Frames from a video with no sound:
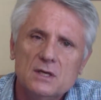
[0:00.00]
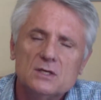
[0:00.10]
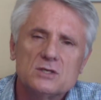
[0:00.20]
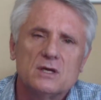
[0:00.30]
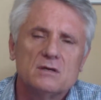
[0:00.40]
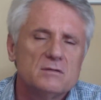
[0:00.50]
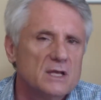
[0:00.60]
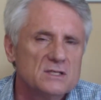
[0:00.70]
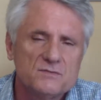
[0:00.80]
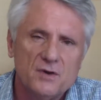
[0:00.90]
So
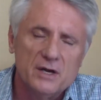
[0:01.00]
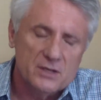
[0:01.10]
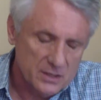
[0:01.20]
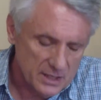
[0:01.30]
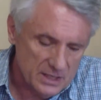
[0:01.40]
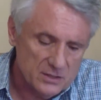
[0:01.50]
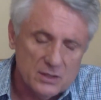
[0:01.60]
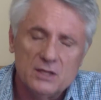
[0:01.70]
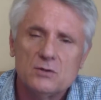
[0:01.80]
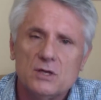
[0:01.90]
that's fine. You can enter
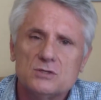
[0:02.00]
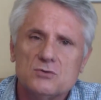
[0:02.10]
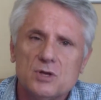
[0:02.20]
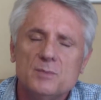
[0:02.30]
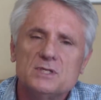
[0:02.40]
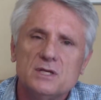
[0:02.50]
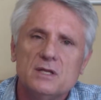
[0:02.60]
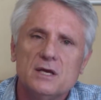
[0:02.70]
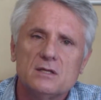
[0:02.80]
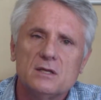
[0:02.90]
into those agreements
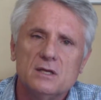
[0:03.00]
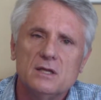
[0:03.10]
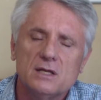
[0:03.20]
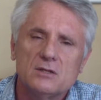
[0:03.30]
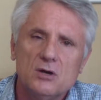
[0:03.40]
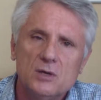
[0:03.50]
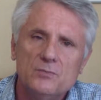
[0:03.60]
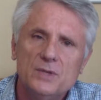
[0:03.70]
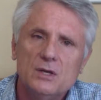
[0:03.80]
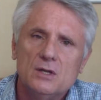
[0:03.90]
in that time.